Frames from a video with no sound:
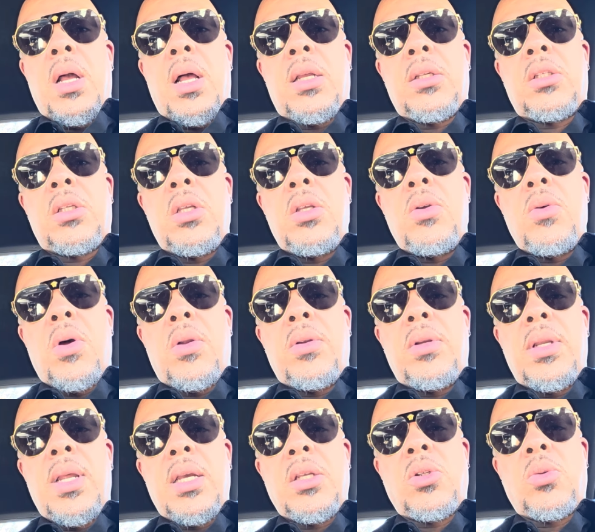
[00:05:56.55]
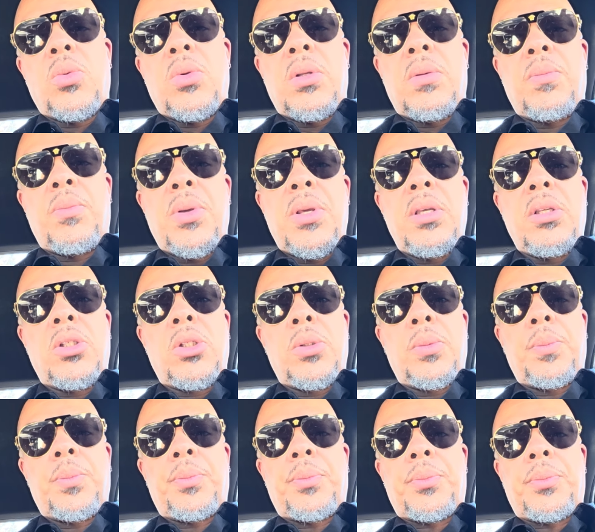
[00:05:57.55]
I'll see you on the next one.
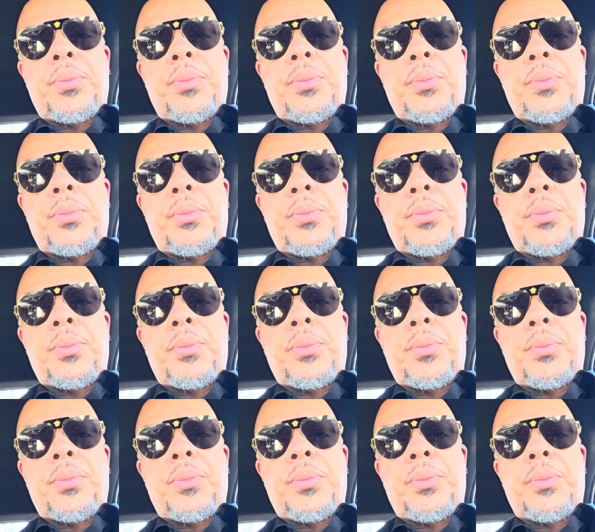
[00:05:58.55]
Peace.